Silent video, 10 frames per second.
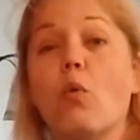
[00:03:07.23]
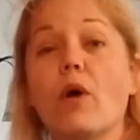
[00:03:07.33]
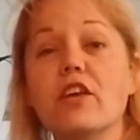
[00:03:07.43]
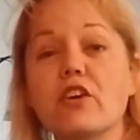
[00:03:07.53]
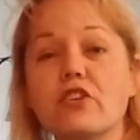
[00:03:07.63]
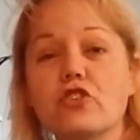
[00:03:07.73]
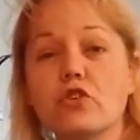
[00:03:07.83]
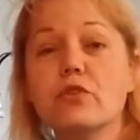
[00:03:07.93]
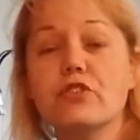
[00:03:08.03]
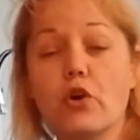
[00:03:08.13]
what you can
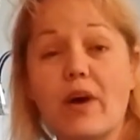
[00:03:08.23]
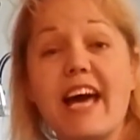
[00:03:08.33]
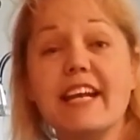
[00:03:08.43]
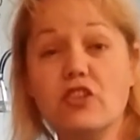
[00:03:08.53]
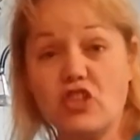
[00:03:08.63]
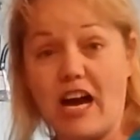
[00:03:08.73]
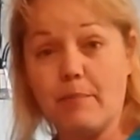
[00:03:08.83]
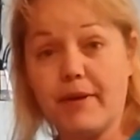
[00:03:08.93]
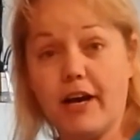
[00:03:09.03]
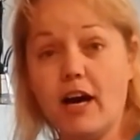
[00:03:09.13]
do is go ahead and
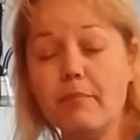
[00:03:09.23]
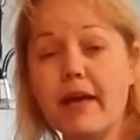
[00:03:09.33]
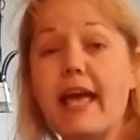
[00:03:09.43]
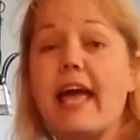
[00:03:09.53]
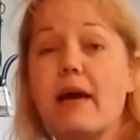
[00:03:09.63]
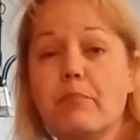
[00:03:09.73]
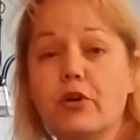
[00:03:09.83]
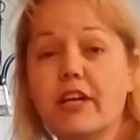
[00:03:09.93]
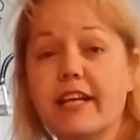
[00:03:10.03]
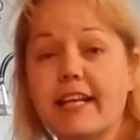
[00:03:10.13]
chop it up and
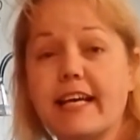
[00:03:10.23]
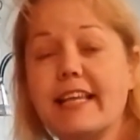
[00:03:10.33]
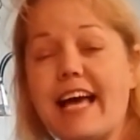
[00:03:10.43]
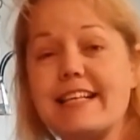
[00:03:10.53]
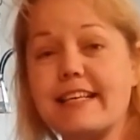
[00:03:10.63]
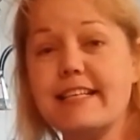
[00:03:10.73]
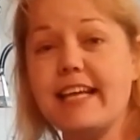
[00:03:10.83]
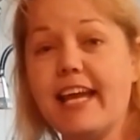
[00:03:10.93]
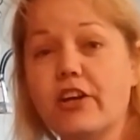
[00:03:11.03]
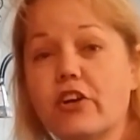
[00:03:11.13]
put it in a glass
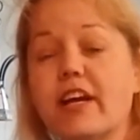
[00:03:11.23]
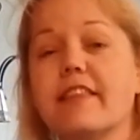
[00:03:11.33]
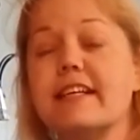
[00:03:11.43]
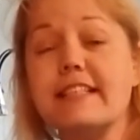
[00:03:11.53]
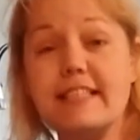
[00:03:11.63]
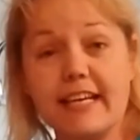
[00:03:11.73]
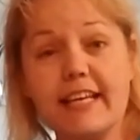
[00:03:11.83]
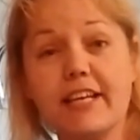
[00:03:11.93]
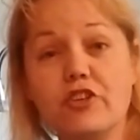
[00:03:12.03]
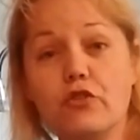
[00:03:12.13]
container and then
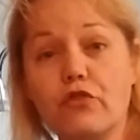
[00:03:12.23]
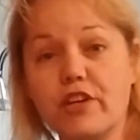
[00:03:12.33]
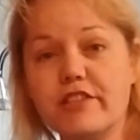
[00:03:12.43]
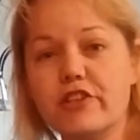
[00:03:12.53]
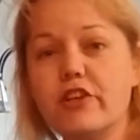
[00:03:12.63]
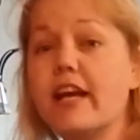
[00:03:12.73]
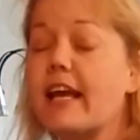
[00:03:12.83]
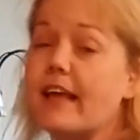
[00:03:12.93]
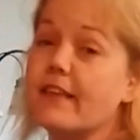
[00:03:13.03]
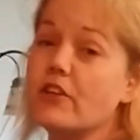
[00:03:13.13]
stick it in your freezer,
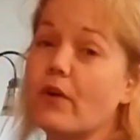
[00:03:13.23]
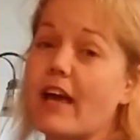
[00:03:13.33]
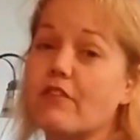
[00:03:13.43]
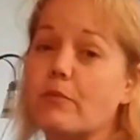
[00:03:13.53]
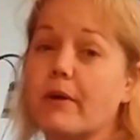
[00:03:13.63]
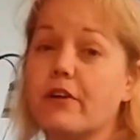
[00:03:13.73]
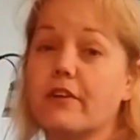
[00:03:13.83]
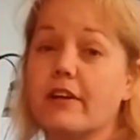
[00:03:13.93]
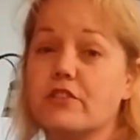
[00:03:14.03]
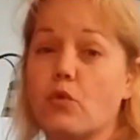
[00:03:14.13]
and then you'll have your
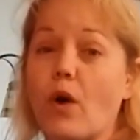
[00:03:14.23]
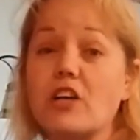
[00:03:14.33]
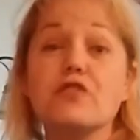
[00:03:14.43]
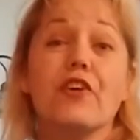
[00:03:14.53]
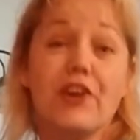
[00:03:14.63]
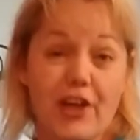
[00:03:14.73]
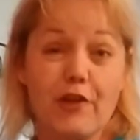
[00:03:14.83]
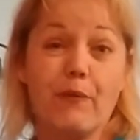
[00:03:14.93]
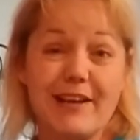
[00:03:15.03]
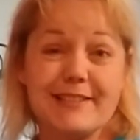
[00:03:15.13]
butternut squash for another